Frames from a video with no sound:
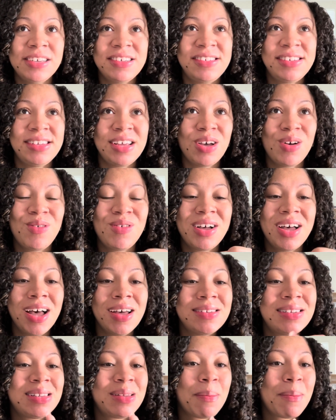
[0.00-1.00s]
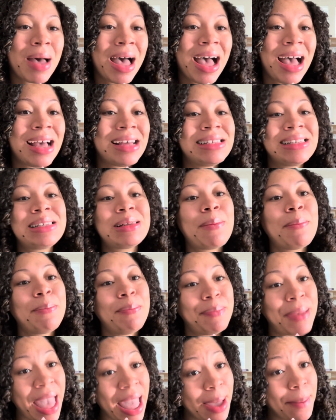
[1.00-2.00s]
to sell
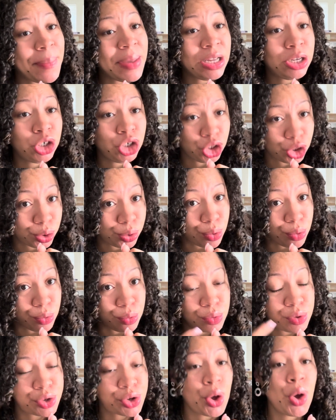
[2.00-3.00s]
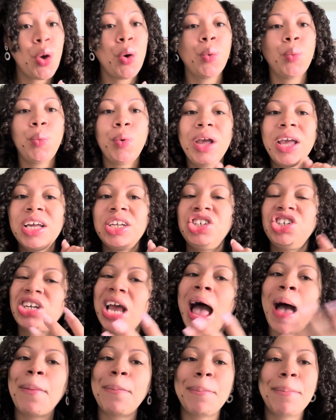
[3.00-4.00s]
customized baby shoes, which
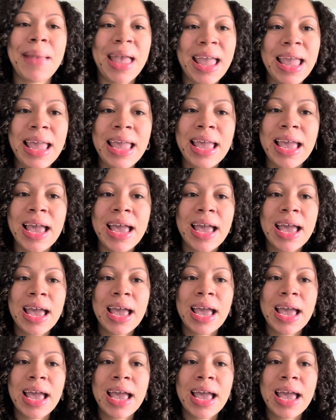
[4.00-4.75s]
I may